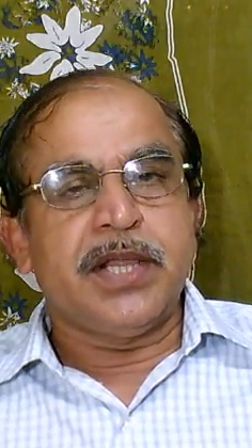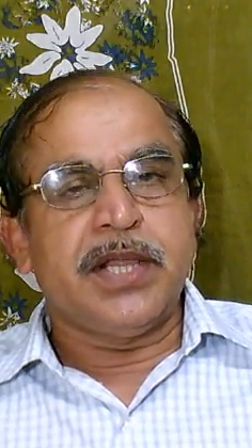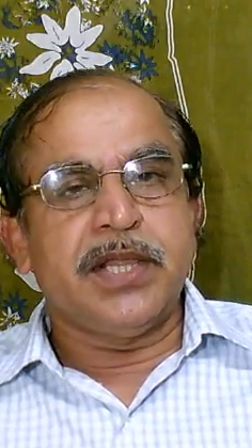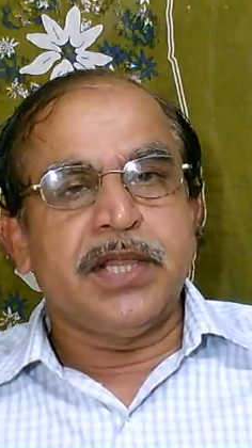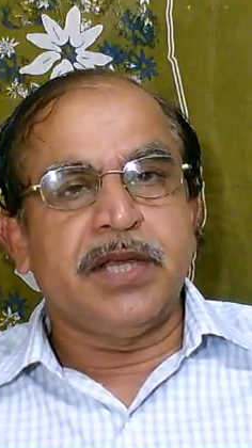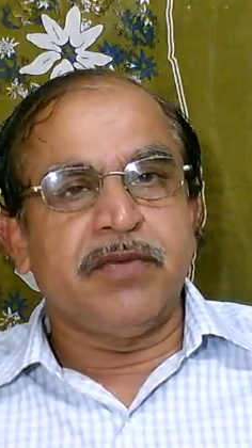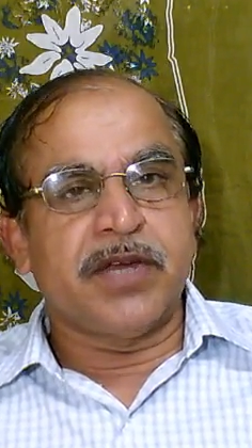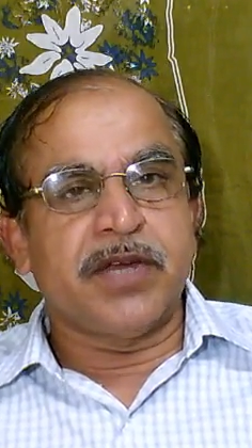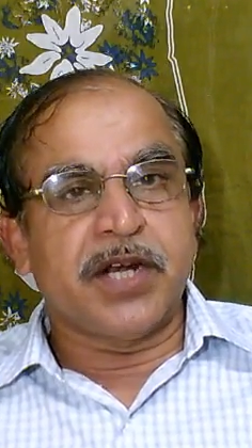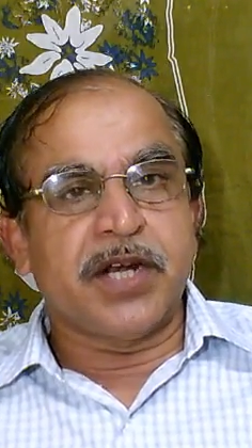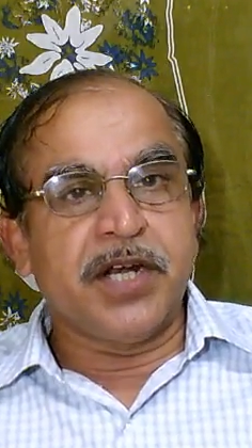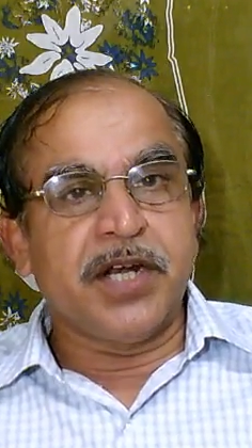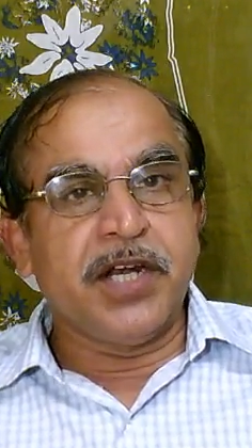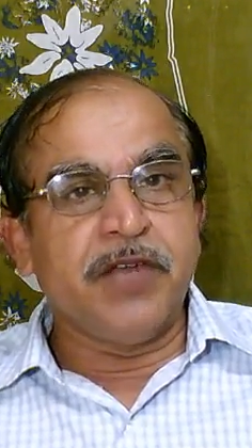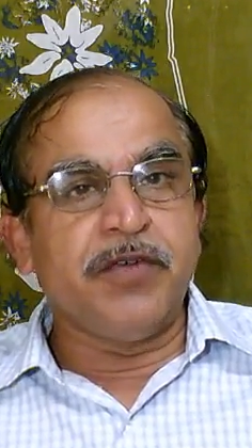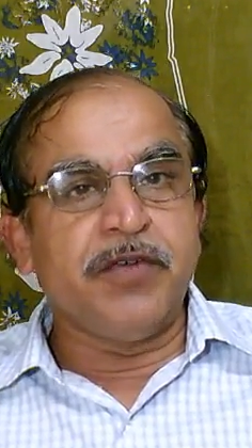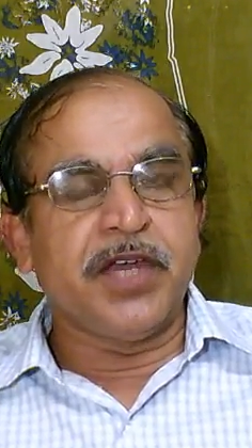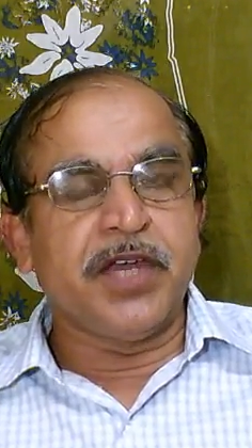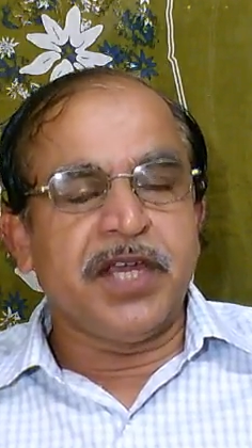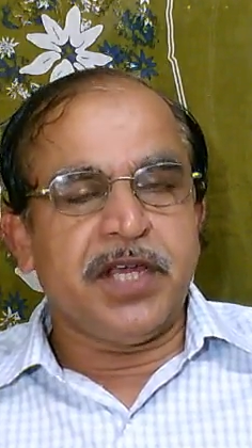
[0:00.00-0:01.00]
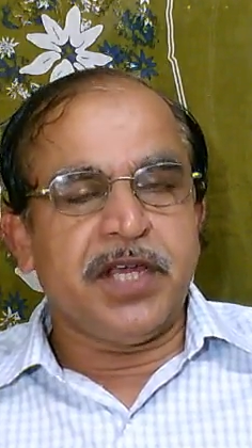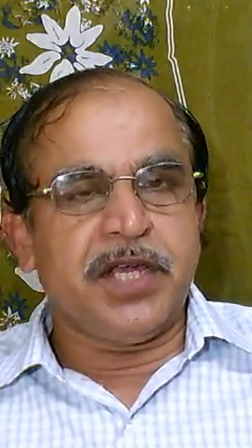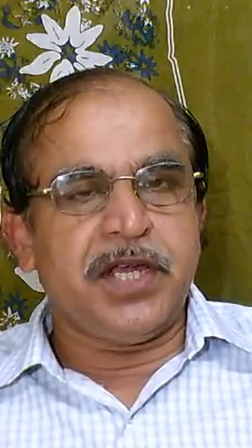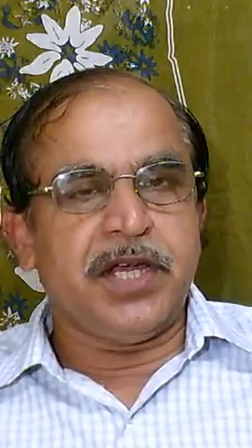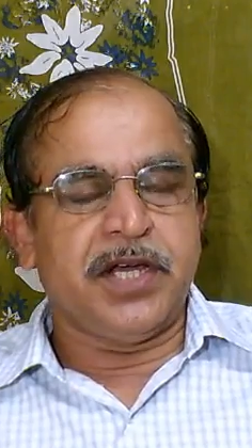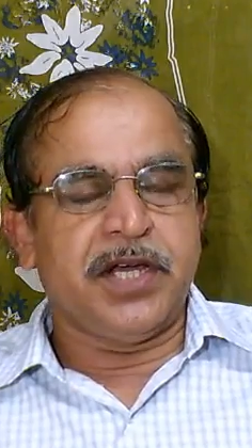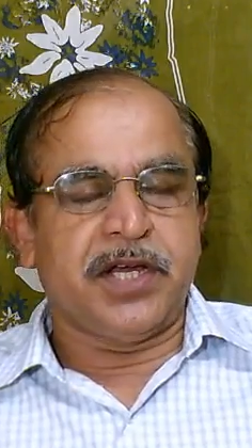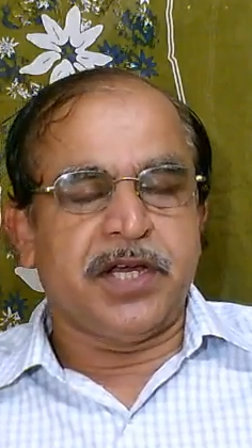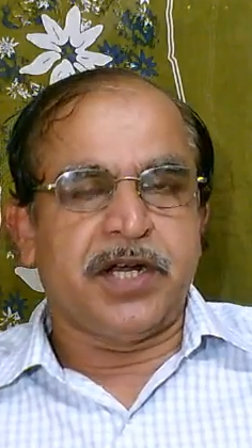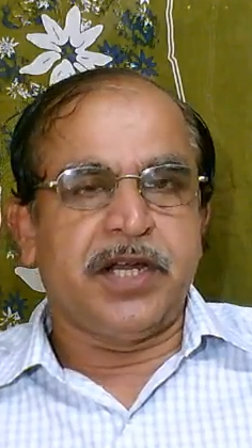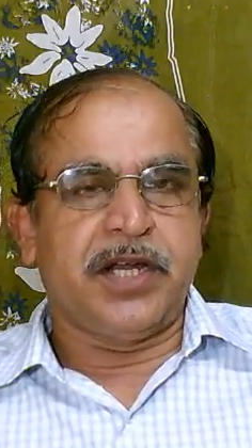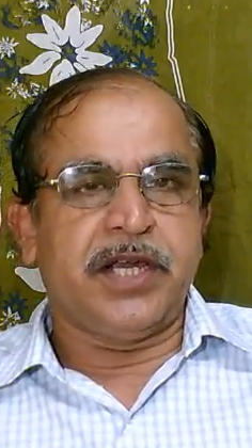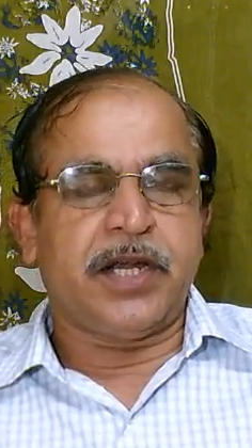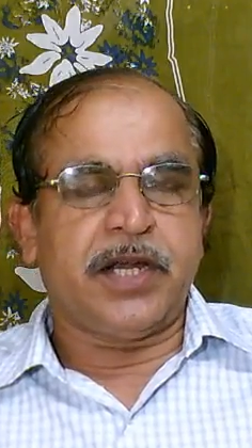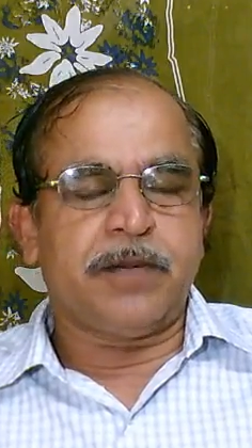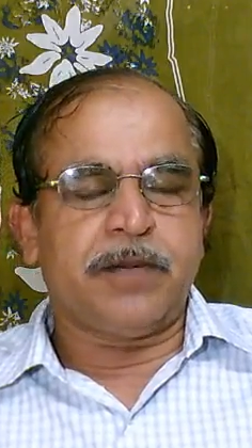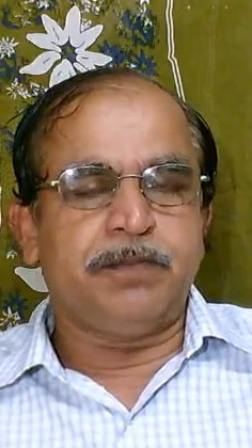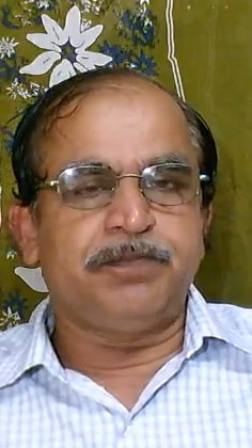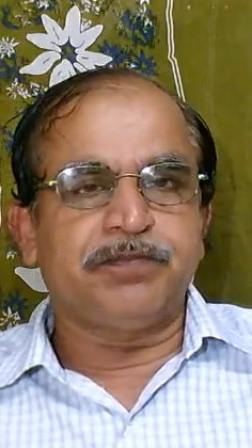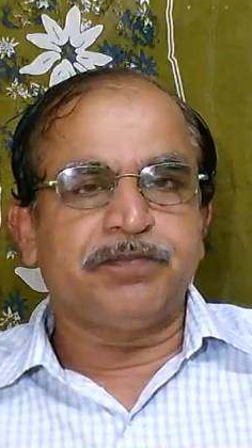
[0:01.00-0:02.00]
were living
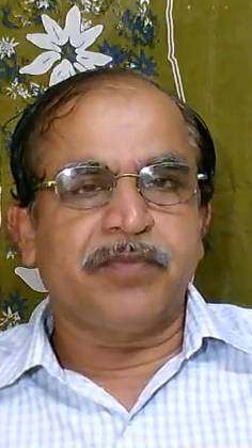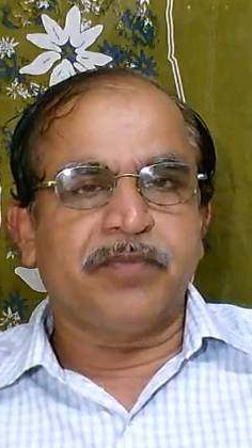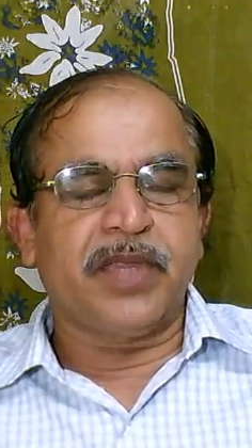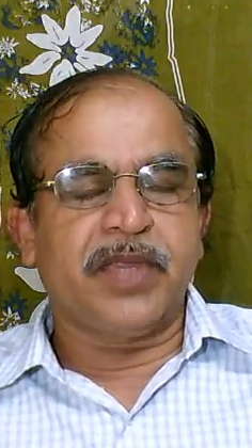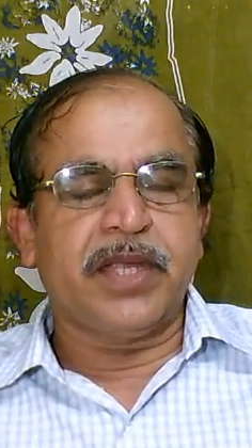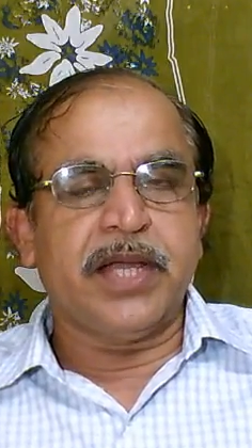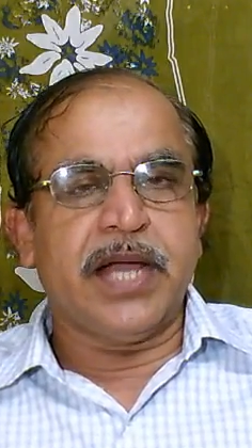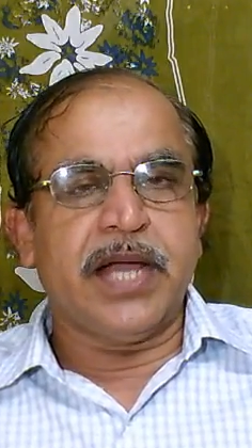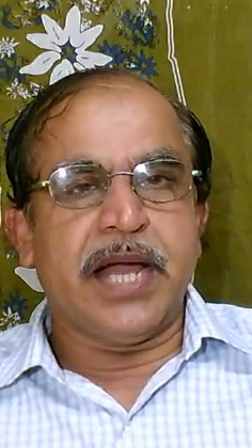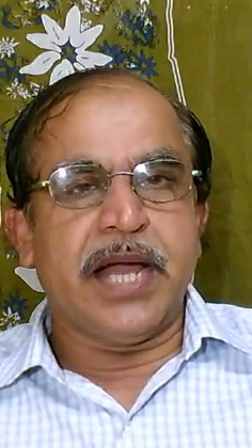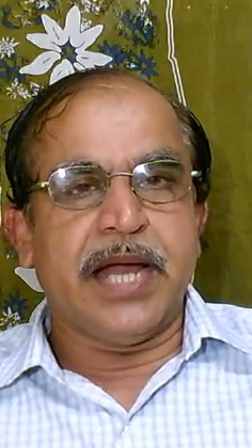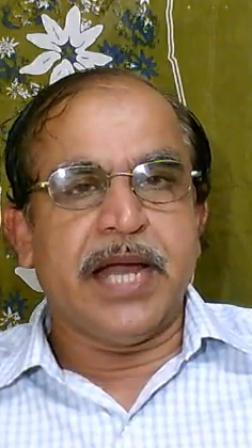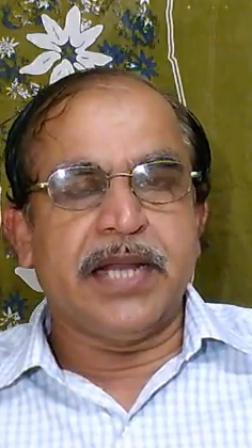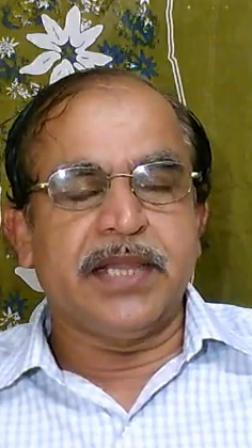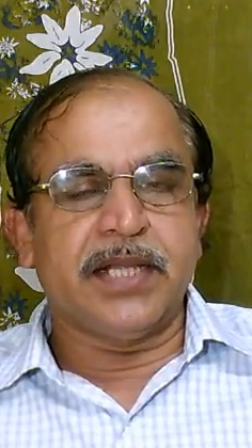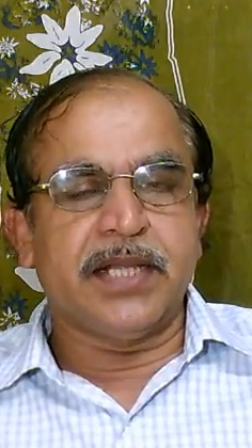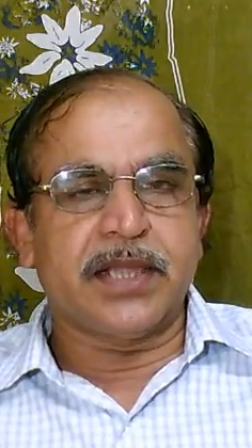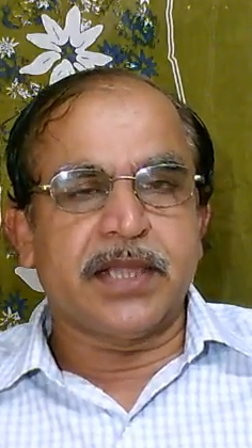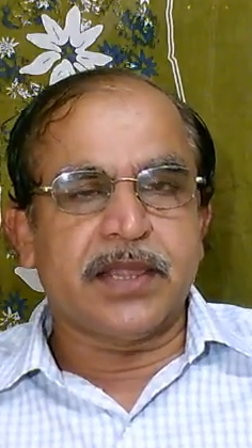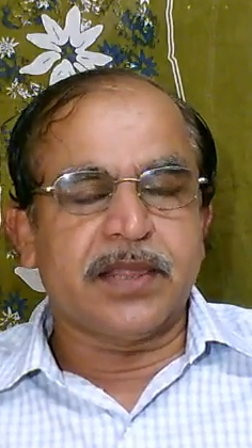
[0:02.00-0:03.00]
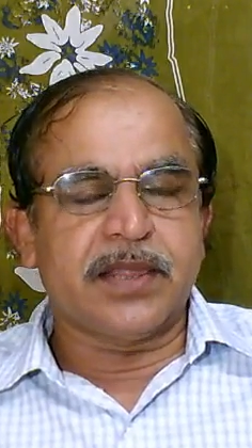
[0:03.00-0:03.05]
earlier. And the